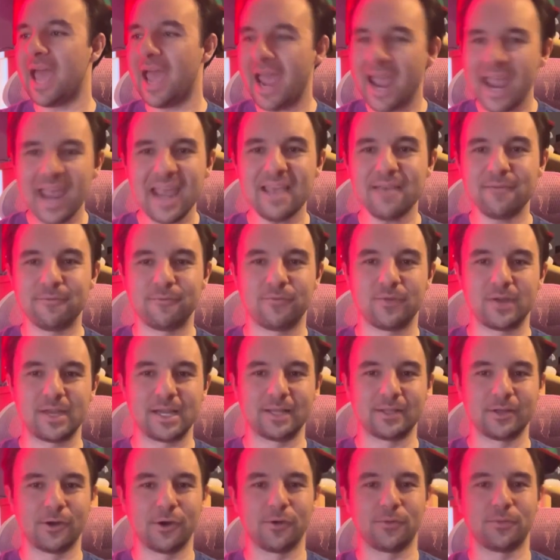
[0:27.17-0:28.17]
Avery
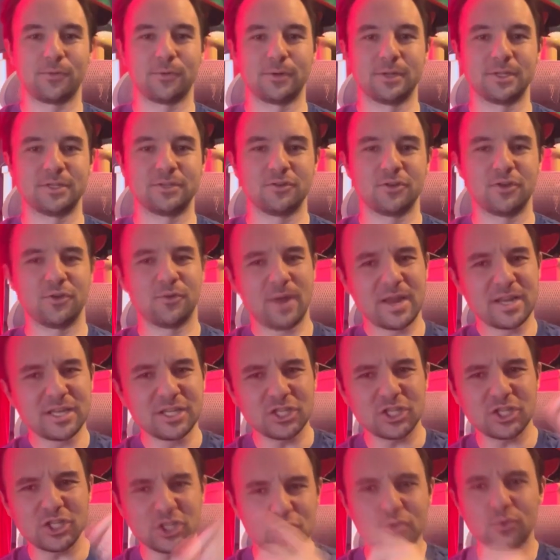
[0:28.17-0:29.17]
LR32 here, and
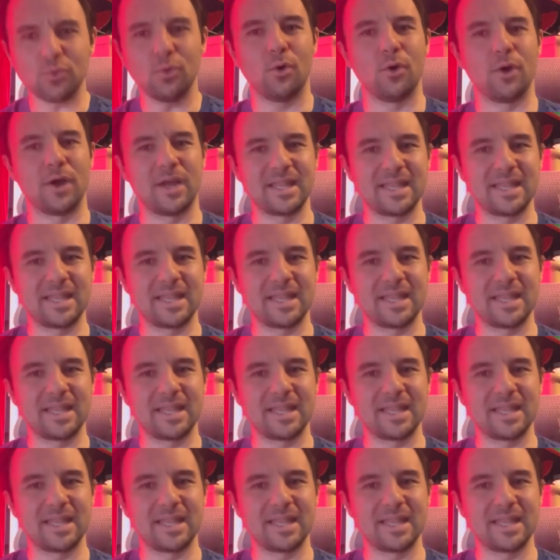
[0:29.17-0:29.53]
destroy